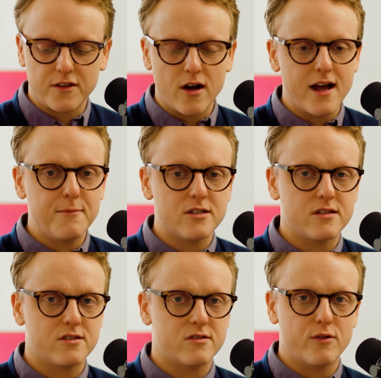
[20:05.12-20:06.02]
There are elements of
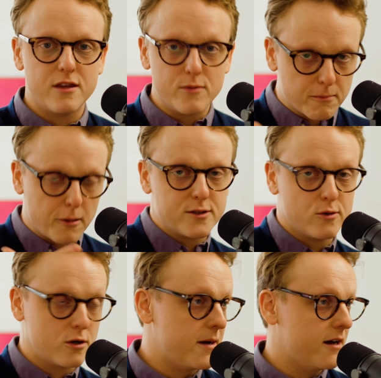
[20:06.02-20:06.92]
the story that we'll probably
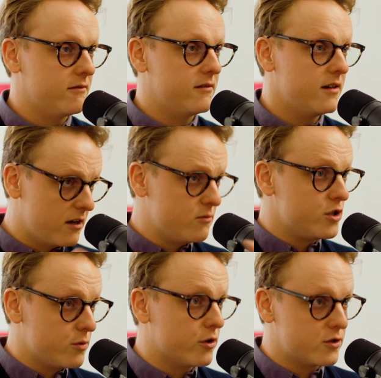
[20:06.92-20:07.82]
talk about.
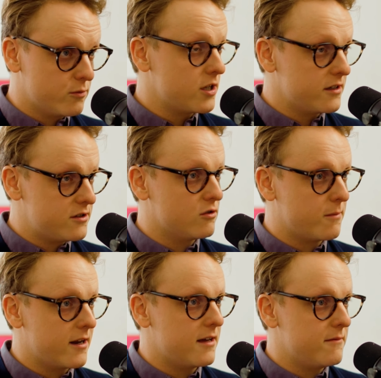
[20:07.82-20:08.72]
Would you like to talk
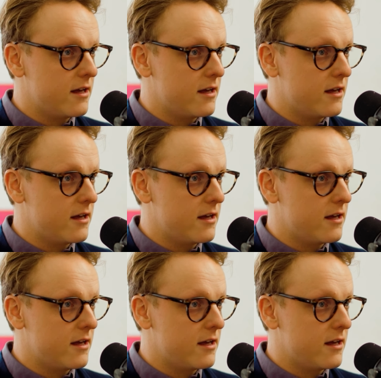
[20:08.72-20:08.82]
about it?